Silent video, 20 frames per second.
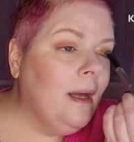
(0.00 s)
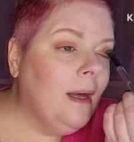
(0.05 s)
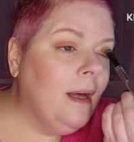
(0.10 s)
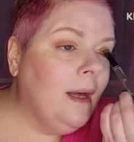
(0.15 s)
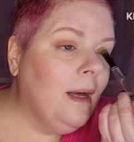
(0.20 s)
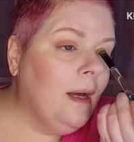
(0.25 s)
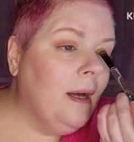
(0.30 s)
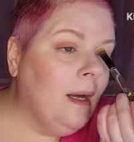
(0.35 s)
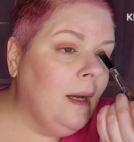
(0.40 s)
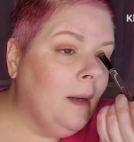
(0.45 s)

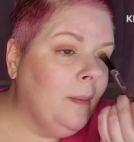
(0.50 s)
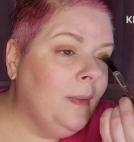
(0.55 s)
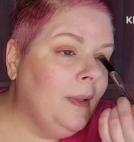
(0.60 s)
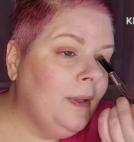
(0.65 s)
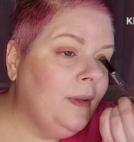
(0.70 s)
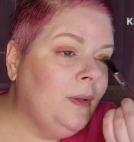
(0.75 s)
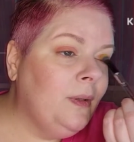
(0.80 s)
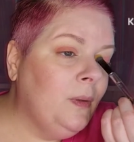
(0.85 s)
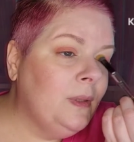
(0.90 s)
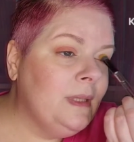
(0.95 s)

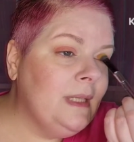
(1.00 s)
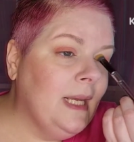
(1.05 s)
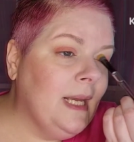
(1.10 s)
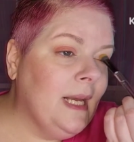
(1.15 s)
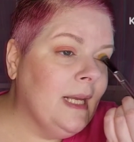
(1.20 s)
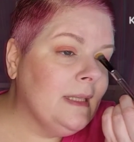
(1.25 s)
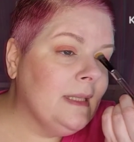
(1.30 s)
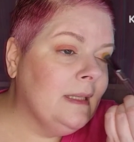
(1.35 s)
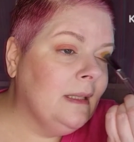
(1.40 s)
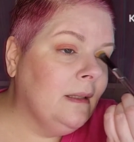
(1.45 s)

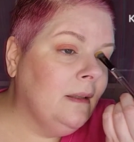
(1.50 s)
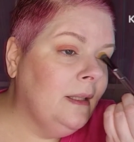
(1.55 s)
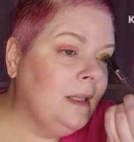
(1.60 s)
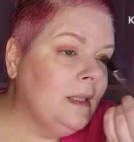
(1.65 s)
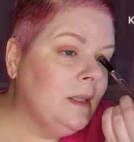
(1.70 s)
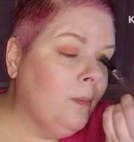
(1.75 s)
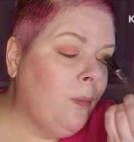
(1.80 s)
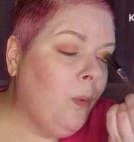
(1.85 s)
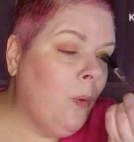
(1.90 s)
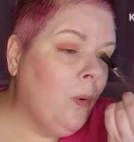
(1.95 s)
enthusiastically
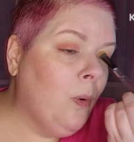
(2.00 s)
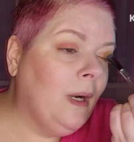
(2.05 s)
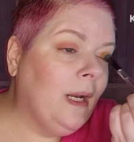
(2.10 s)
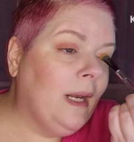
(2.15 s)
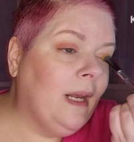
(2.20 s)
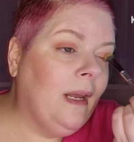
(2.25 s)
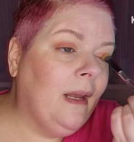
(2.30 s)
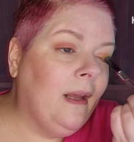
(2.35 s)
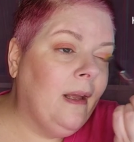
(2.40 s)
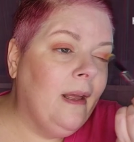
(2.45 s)

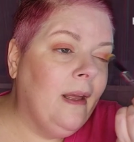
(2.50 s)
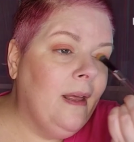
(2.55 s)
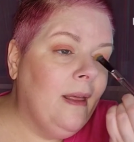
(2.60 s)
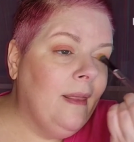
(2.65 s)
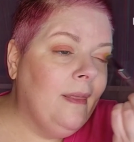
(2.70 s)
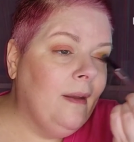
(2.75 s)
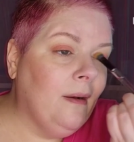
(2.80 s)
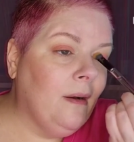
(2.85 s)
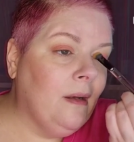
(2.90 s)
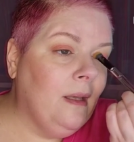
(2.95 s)
supporting
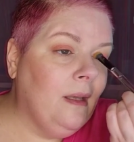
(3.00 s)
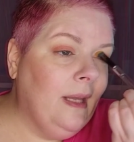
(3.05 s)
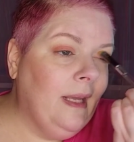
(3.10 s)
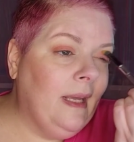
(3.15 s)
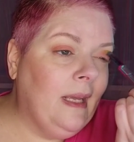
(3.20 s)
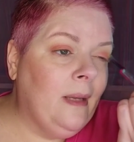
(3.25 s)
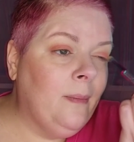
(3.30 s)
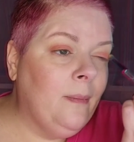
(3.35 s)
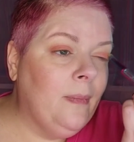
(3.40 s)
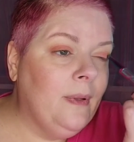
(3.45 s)
their
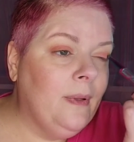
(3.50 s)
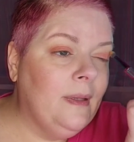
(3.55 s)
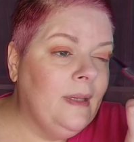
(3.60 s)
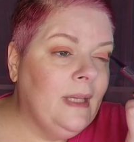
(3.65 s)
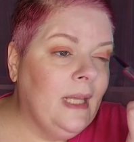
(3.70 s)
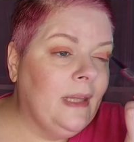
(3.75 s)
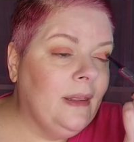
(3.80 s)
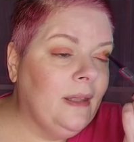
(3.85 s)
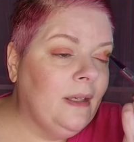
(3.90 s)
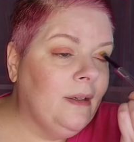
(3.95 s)
claim
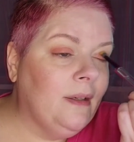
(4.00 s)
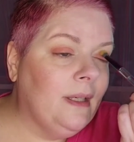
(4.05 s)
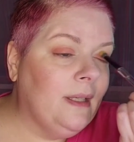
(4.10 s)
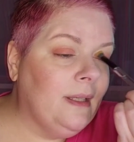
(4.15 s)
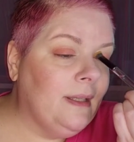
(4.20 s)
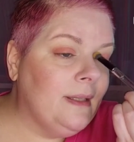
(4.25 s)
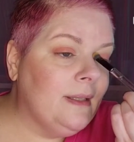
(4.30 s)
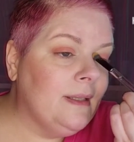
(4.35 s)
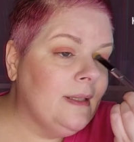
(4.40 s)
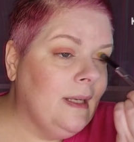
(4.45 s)
that there
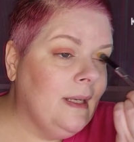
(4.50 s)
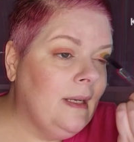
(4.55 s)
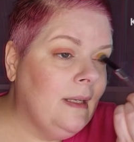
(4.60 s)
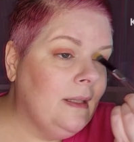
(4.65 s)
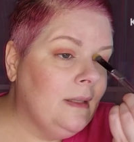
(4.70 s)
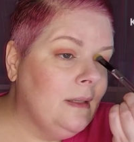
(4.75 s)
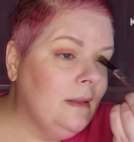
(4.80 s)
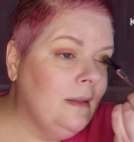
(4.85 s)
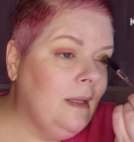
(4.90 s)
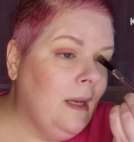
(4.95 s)
is
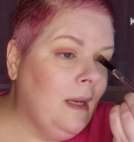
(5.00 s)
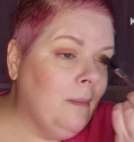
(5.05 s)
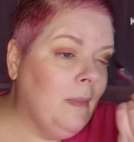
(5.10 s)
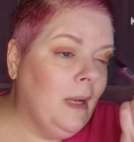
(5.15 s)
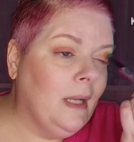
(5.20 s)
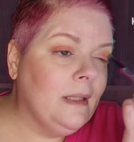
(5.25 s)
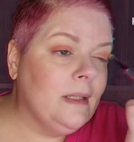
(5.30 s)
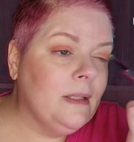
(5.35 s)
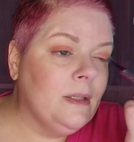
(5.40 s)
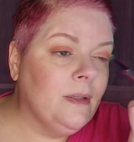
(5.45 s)
a
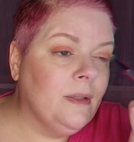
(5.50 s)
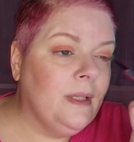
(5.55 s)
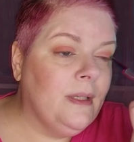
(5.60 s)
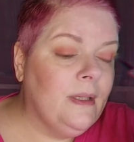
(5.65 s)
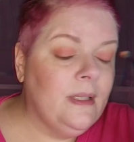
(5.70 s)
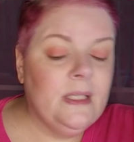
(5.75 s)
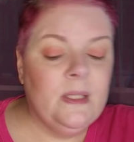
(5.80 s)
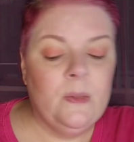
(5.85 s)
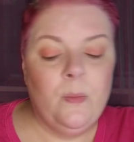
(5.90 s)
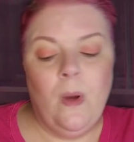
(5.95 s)
monster in
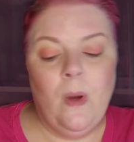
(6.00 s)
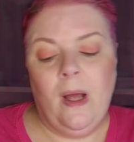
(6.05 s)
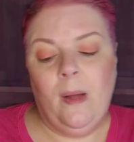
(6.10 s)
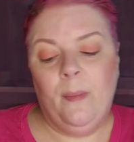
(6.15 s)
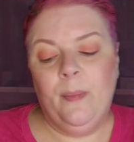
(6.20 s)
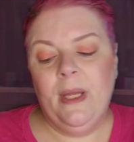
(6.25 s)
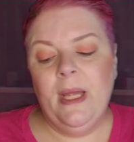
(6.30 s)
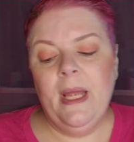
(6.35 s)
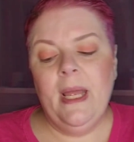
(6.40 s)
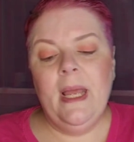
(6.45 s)
the
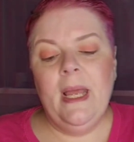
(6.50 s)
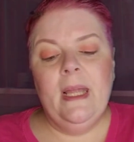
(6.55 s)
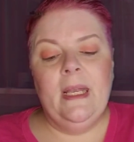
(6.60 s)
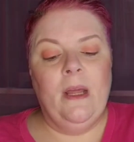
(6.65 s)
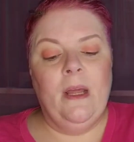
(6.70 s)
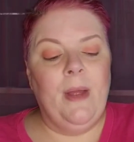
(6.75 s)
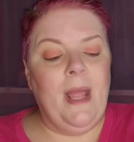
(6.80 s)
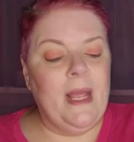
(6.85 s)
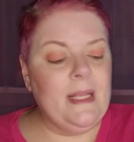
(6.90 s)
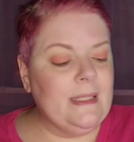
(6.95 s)
swamp.
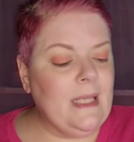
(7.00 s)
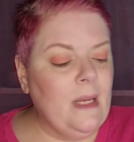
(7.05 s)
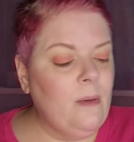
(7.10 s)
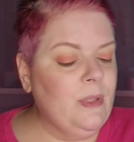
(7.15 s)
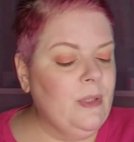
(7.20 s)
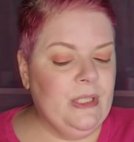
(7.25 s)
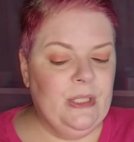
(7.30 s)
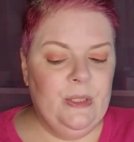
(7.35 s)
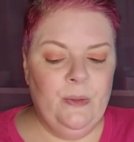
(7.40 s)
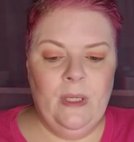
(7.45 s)
Now, as I
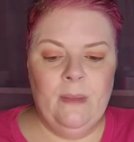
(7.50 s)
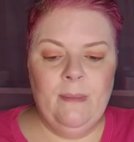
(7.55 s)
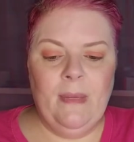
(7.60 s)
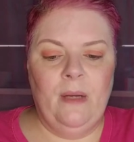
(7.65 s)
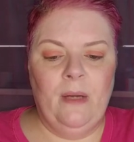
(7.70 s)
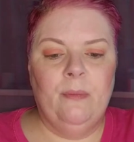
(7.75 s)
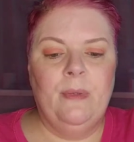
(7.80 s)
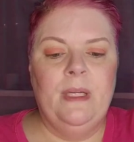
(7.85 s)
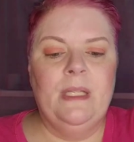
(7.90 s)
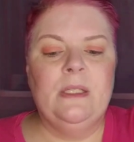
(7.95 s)
was doing my
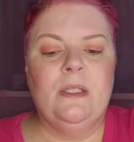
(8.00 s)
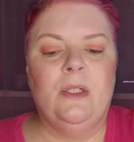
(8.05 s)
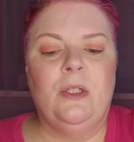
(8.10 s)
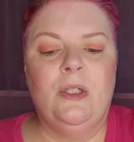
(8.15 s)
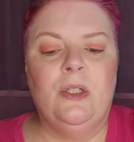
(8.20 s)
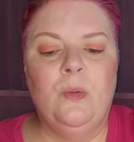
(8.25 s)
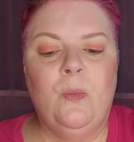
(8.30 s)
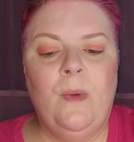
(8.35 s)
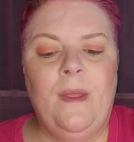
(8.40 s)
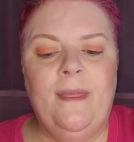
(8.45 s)

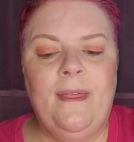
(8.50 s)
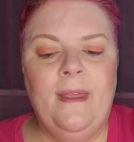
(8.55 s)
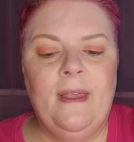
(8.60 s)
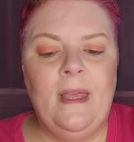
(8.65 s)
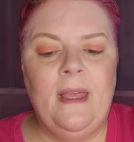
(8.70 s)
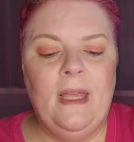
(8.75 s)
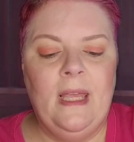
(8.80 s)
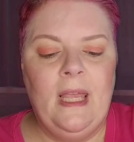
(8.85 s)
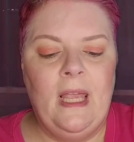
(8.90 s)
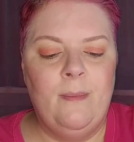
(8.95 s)
research, one thing
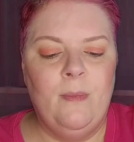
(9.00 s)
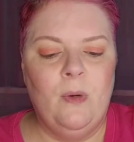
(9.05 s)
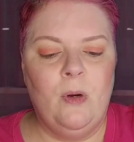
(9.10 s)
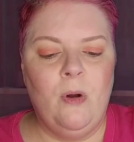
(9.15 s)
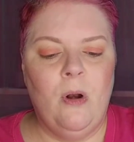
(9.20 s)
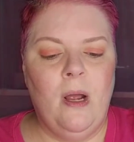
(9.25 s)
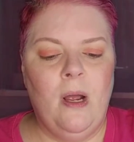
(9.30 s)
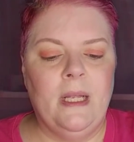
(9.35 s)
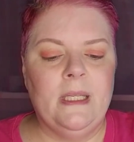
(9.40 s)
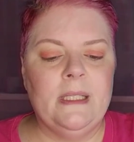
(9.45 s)
I came
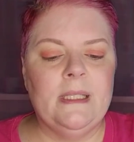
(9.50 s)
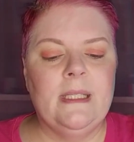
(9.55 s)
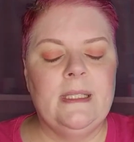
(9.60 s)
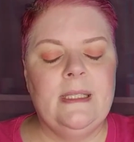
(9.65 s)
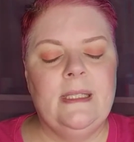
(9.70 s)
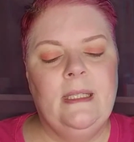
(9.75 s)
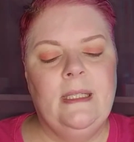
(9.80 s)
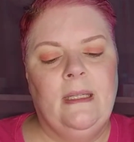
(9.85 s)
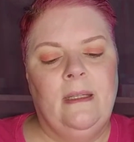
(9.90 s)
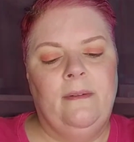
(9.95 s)
across is
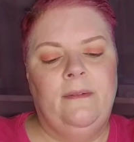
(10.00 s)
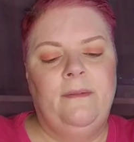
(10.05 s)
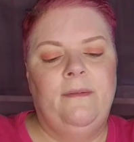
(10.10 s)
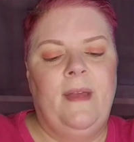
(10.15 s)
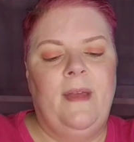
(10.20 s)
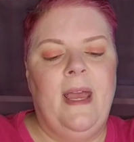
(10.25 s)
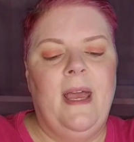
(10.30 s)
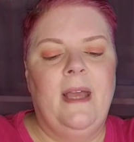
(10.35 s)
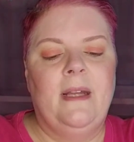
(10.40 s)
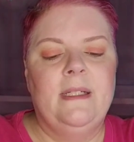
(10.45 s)
the
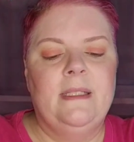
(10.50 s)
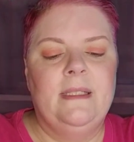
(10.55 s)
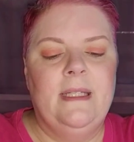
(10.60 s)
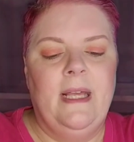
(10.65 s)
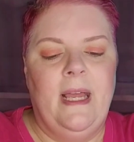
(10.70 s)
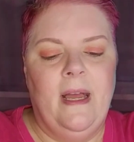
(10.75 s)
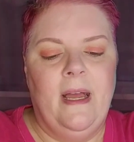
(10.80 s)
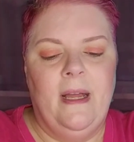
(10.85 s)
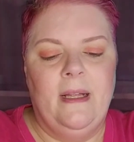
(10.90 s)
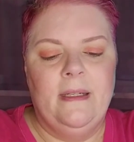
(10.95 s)
fact
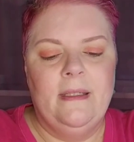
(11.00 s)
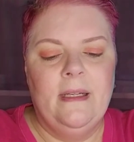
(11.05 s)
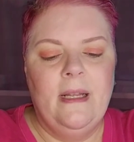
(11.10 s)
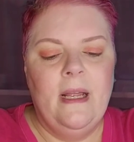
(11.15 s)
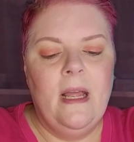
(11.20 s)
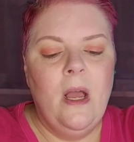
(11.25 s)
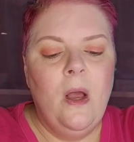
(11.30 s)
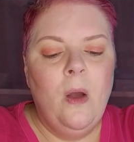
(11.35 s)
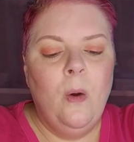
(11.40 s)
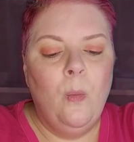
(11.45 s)
that
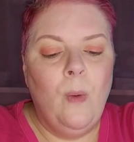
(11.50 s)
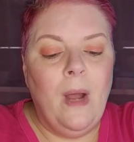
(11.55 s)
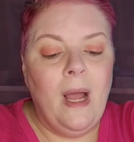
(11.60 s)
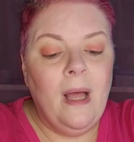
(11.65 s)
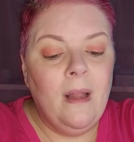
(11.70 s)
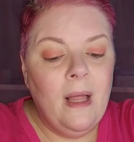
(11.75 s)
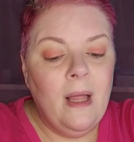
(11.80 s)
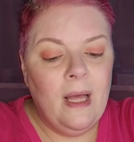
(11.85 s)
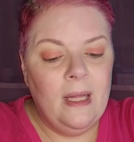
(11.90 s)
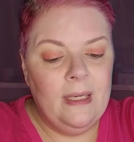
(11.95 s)

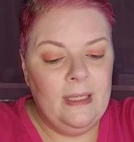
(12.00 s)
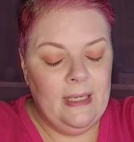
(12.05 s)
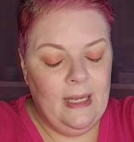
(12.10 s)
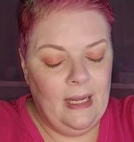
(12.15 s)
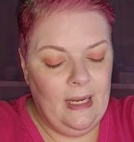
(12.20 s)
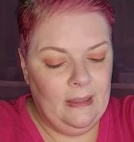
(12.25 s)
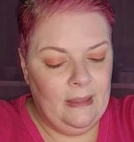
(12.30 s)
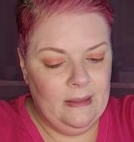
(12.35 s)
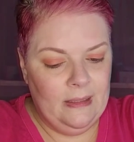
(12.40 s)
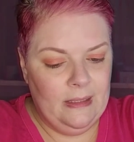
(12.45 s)
while Honey
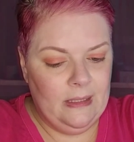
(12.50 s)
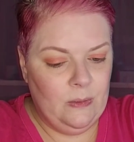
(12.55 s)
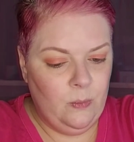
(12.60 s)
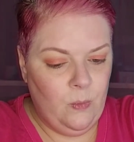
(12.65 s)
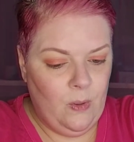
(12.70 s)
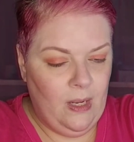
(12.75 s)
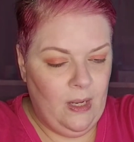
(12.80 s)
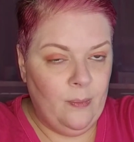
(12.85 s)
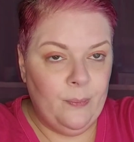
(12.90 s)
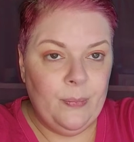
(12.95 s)
Island
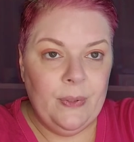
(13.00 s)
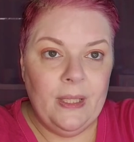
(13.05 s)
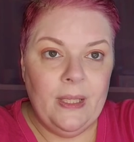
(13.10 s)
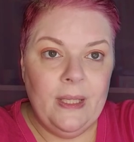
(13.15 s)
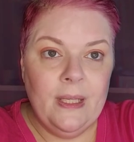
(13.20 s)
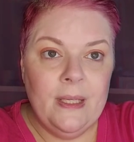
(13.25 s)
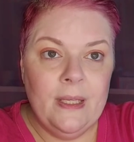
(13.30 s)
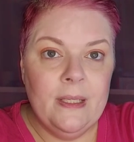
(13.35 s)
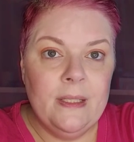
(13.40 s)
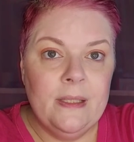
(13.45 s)
Swamp
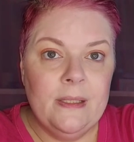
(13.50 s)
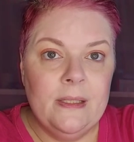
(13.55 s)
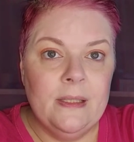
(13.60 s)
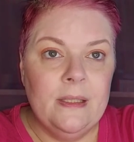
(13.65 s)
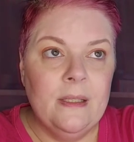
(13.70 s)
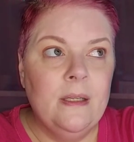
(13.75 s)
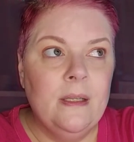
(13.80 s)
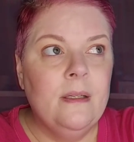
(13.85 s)
is